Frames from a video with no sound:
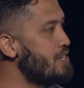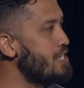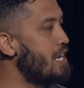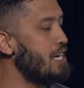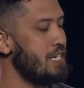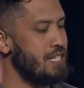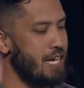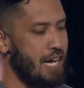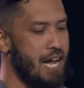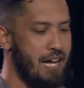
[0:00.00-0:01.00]
of a sudden he's
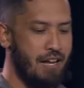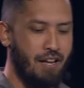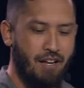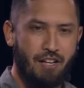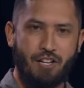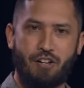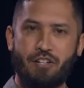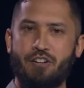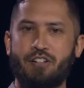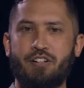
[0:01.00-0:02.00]
like, hey, you know,
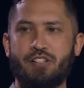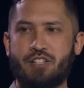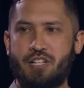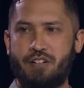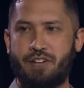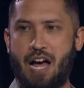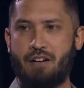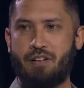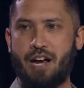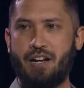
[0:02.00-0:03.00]
you're the Son of
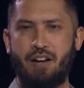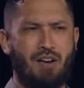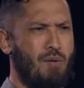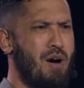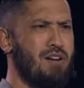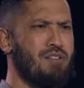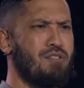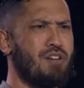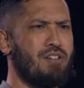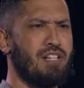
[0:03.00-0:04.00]
God, right? Why don't you
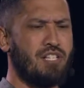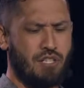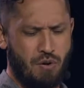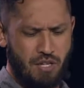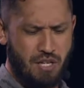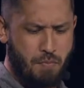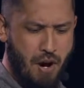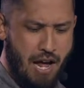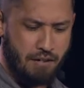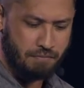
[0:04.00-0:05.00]
turn this stone into
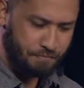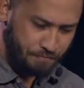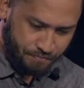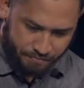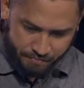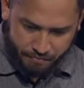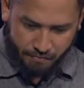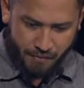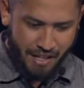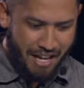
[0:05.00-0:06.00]
bread?
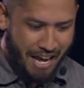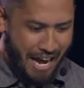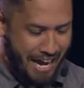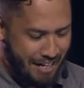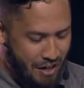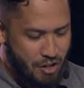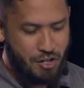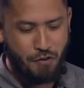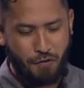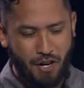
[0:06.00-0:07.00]
And,
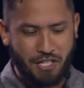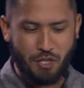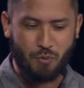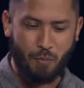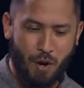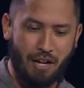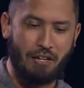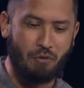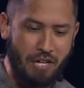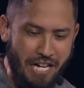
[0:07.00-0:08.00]
you know, for us, we're
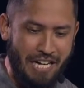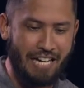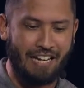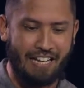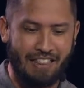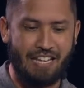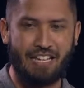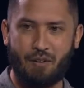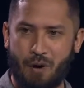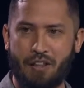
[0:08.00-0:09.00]
probably reading and
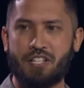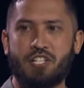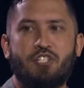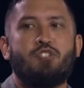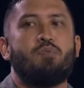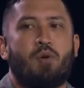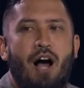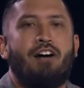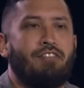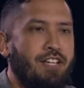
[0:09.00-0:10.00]
thinking, wow, this is super
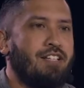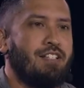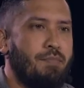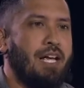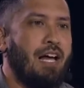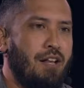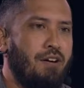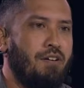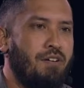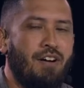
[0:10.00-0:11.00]
obvious. I mean,
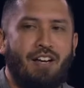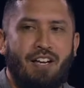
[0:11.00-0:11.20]
hello.